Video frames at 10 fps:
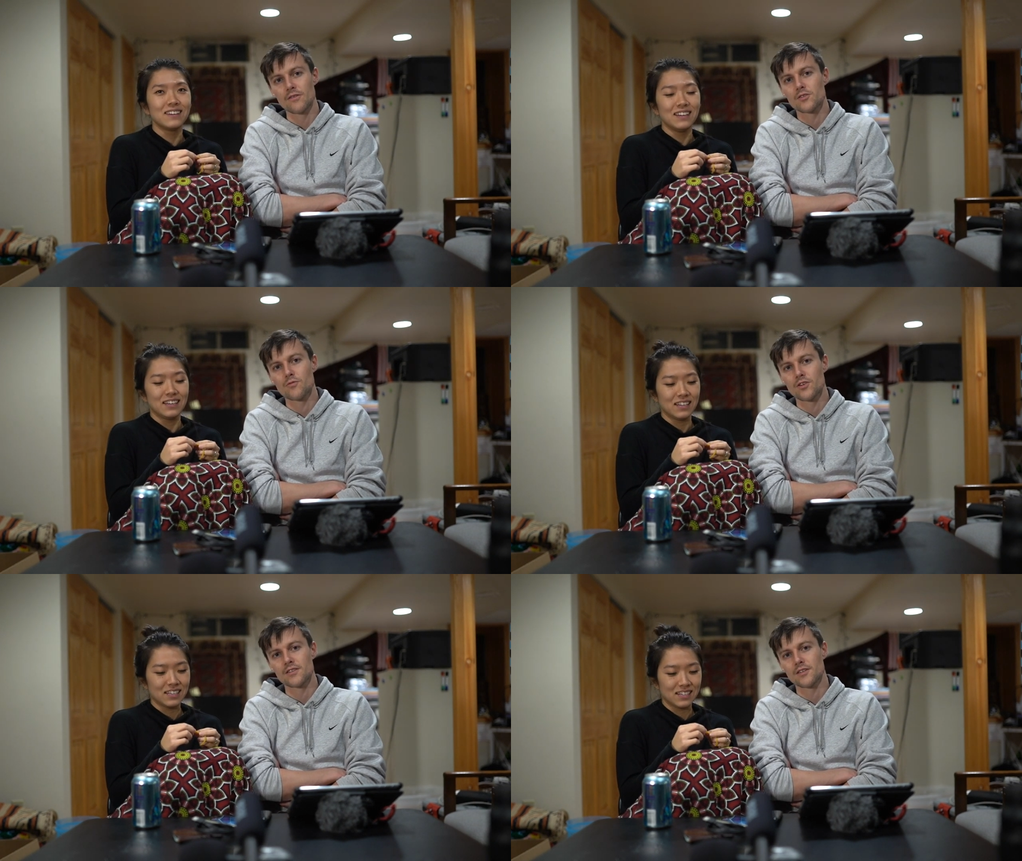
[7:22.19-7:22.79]
Speaker 1: give us
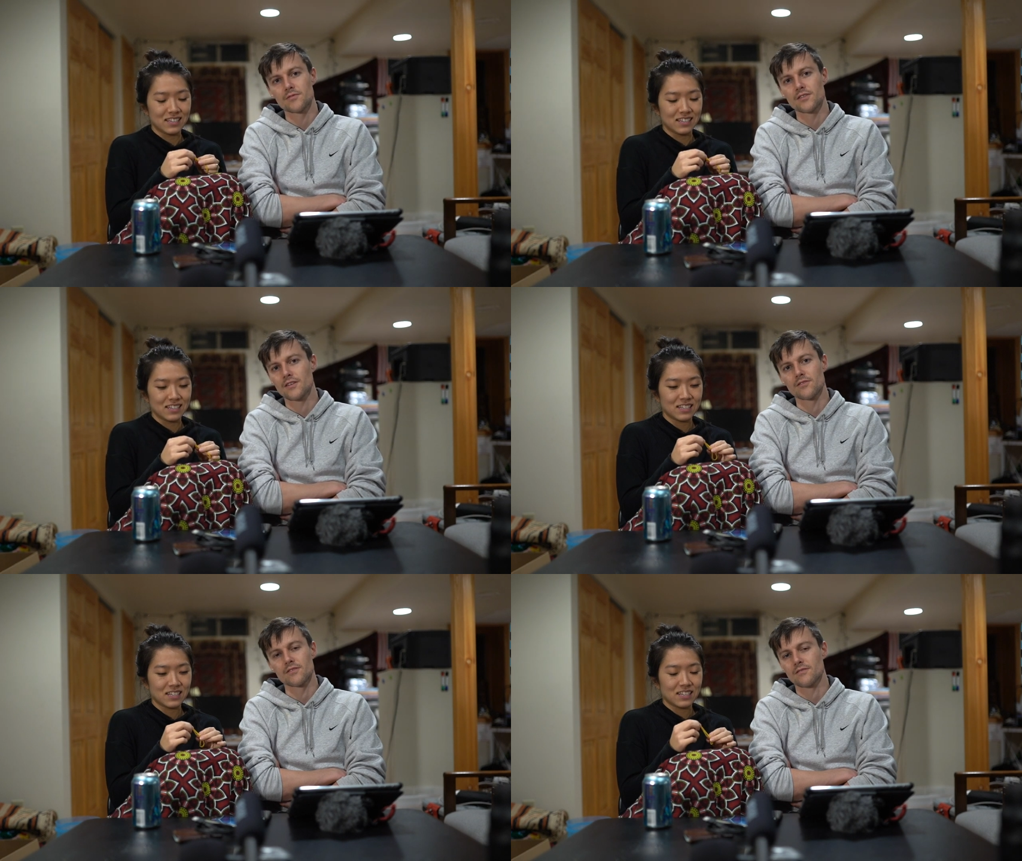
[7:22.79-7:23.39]
more tips
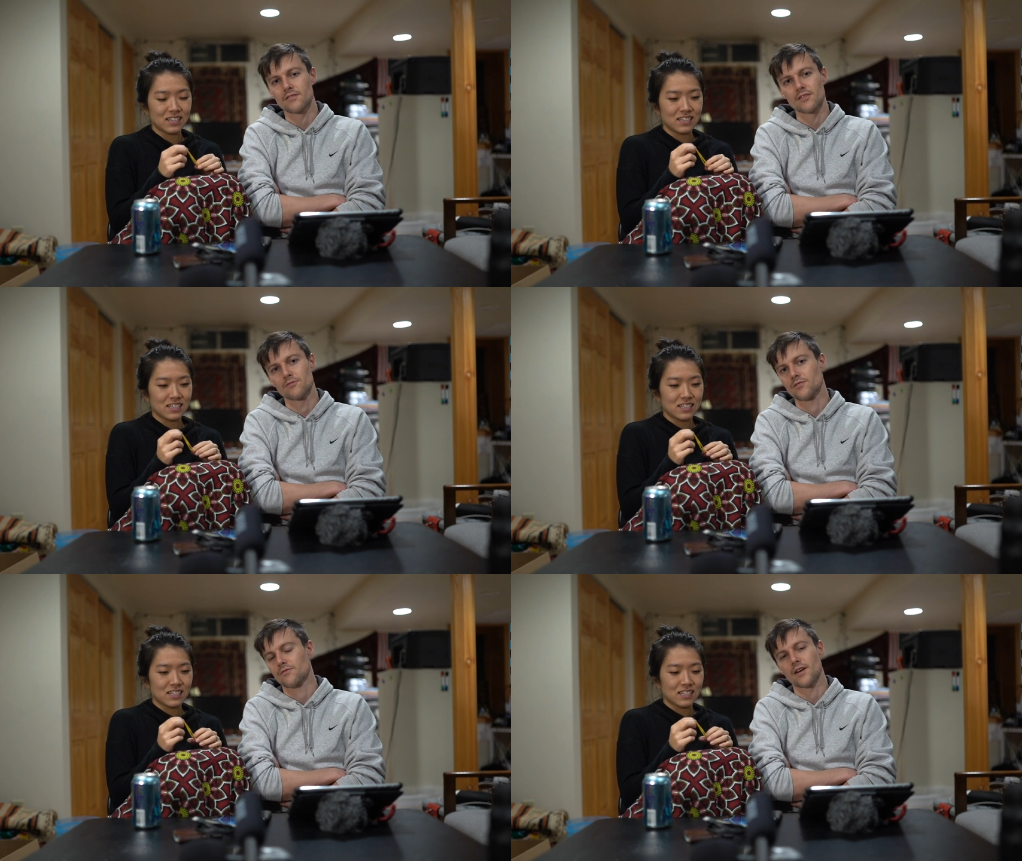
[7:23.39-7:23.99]
give us
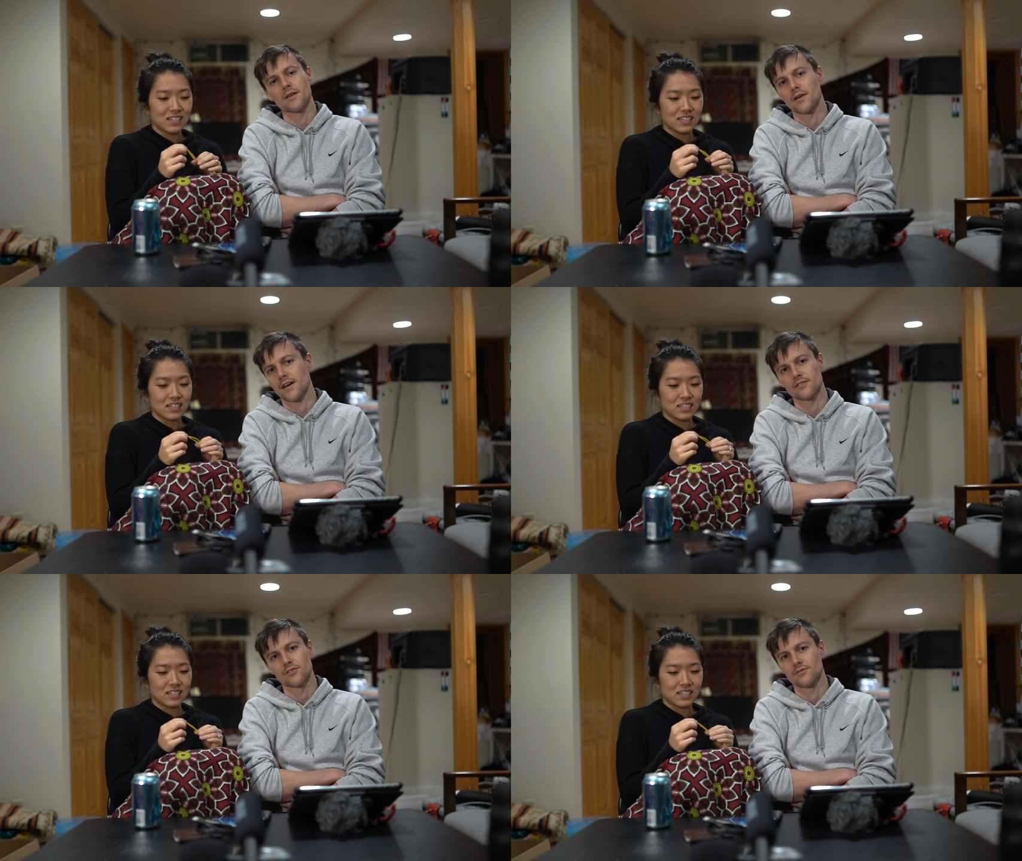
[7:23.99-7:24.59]
because we're flying
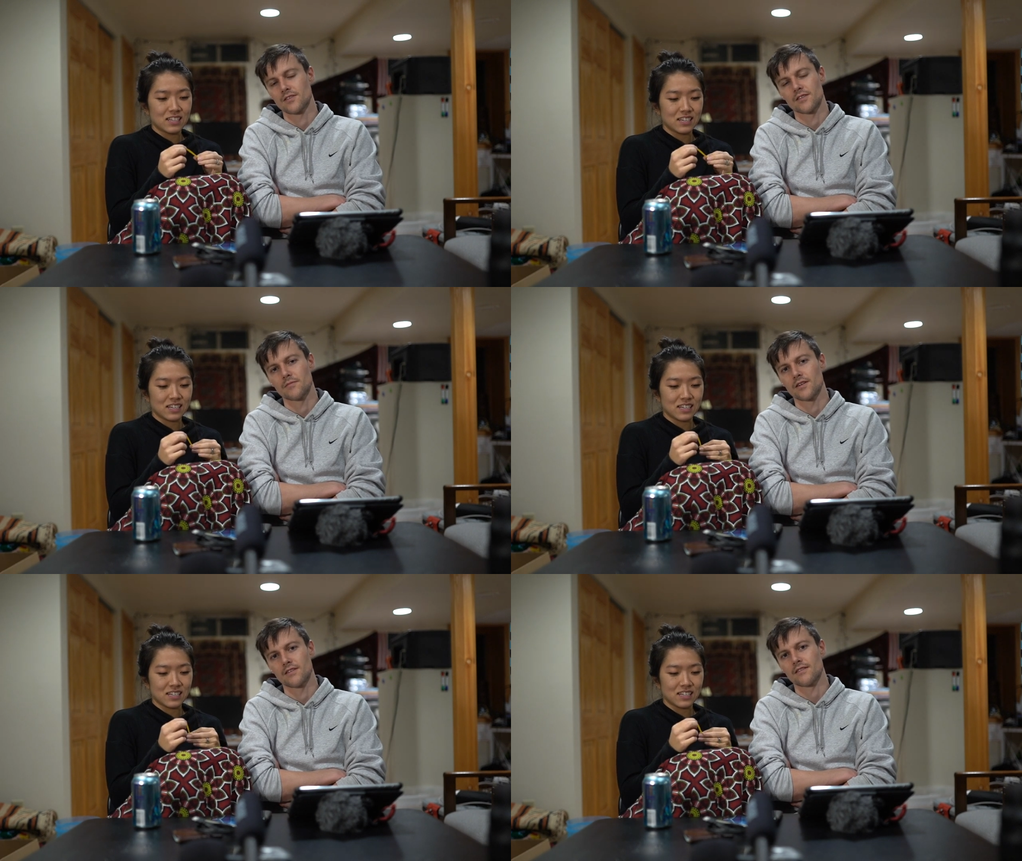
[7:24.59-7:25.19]
back to korea in a
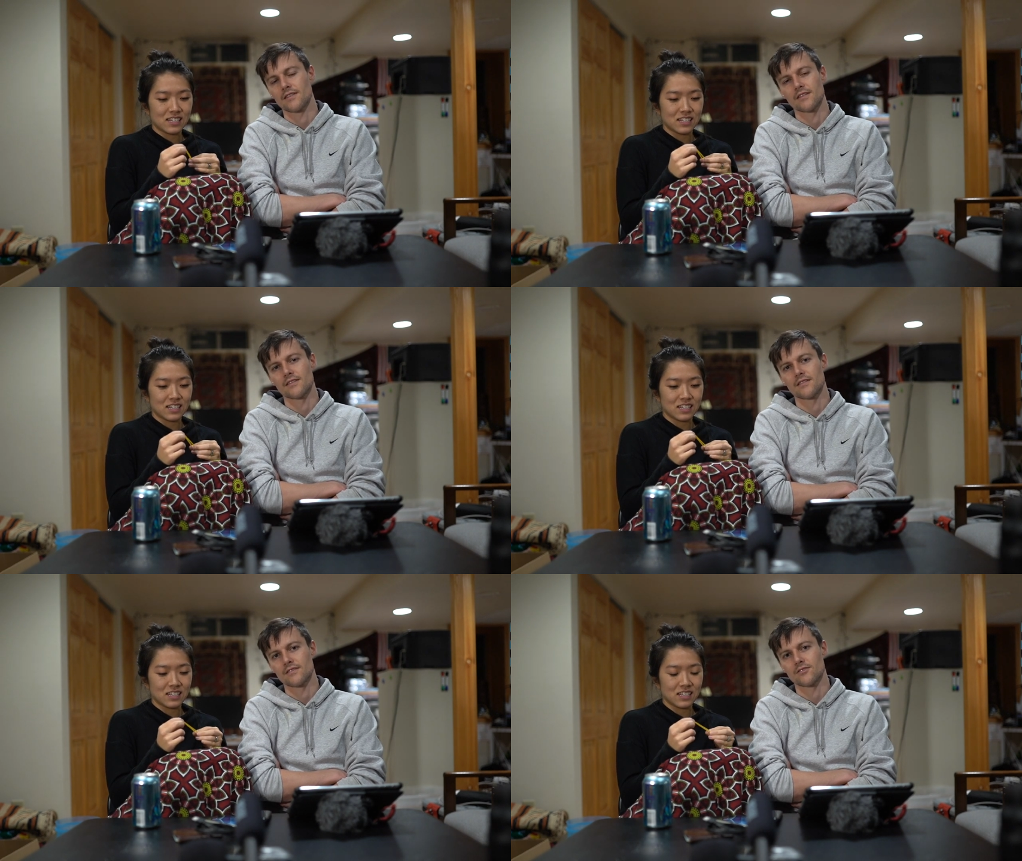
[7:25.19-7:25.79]
month
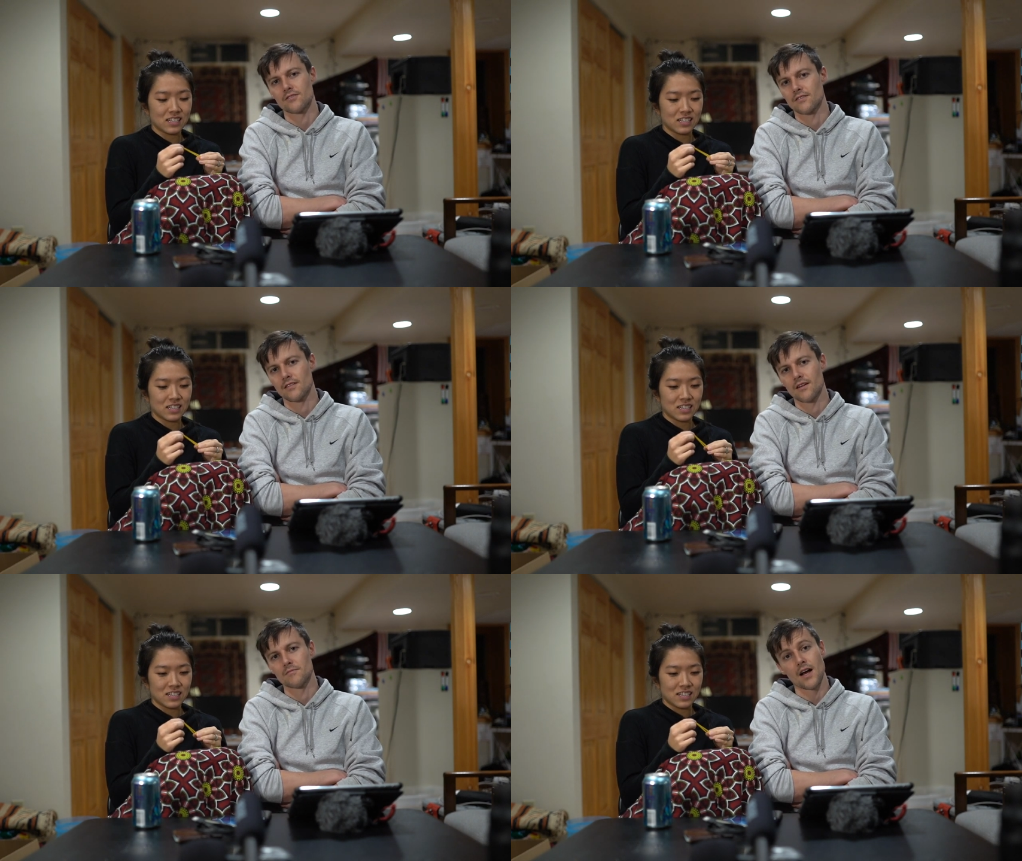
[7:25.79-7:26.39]
and it's
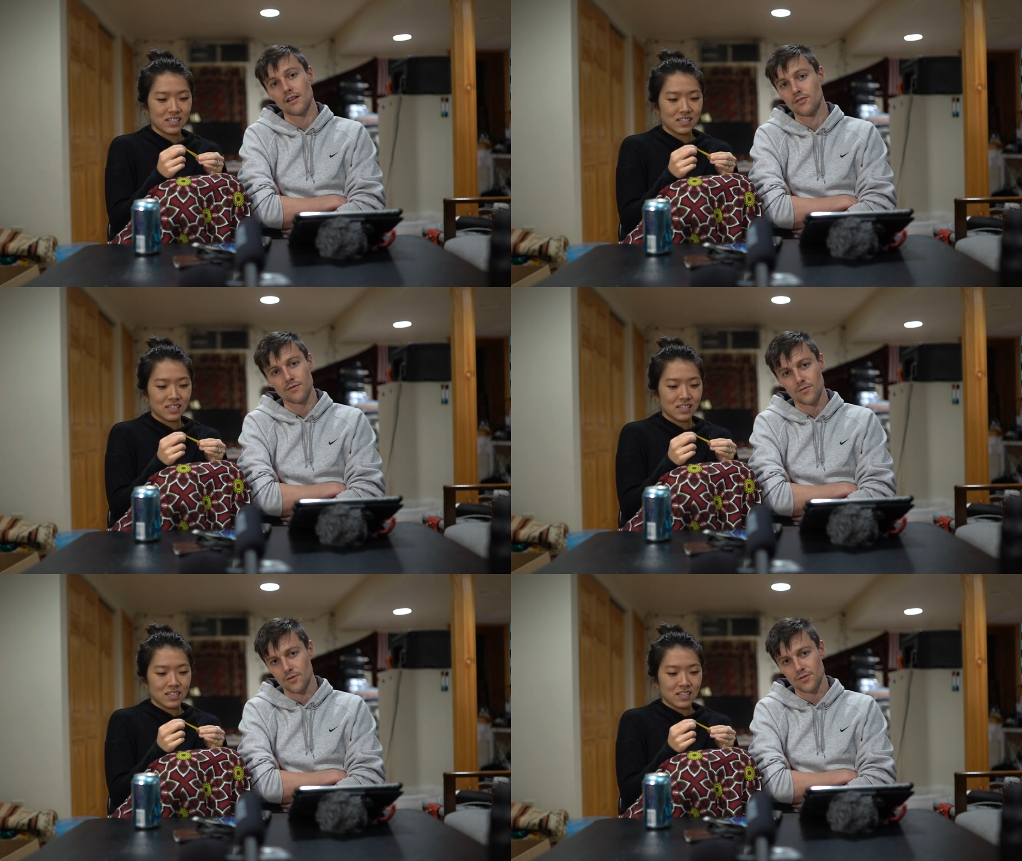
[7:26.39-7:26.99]
i'm not
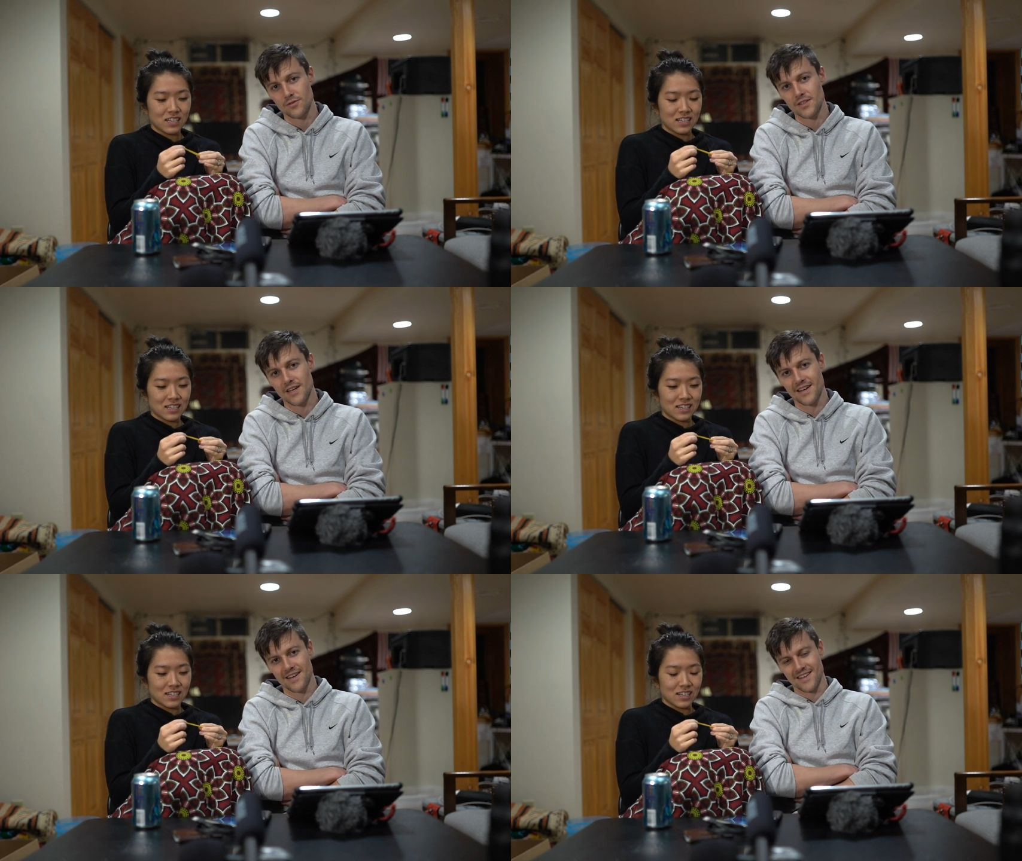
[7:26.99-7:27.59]
looking forward to it
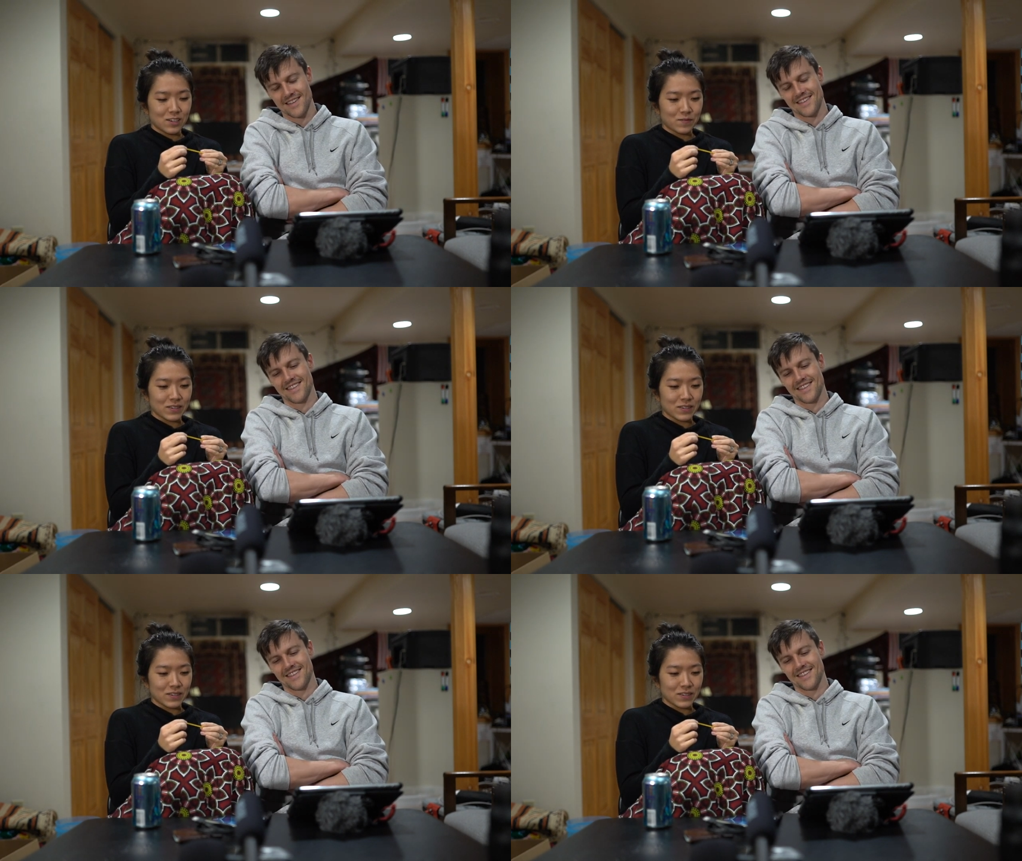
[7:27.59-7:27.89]
oh